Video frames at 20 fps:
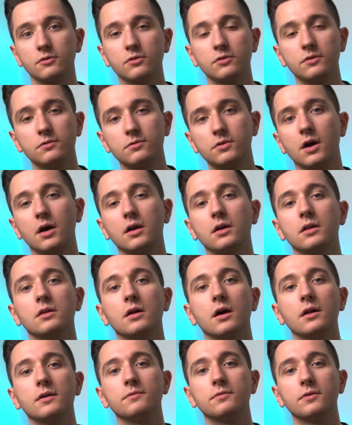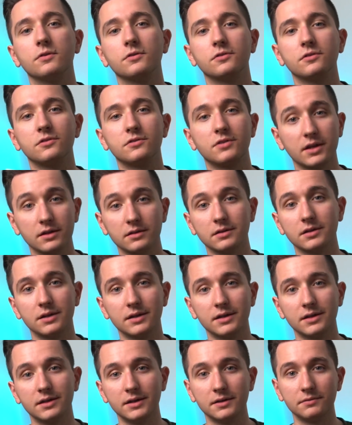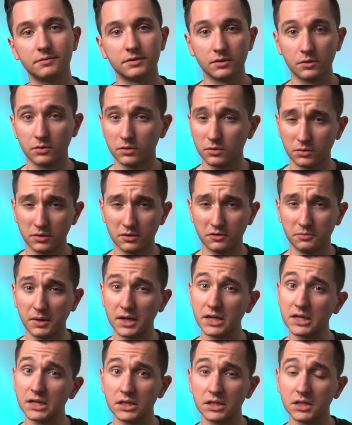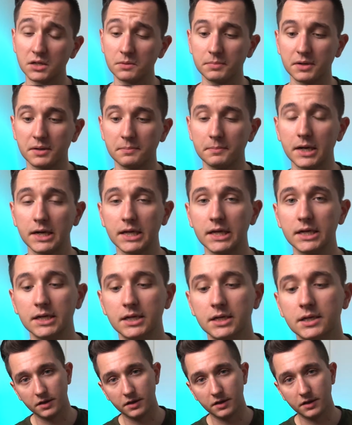So you've got a lot of versatility, even though you're only spending a little bit of money.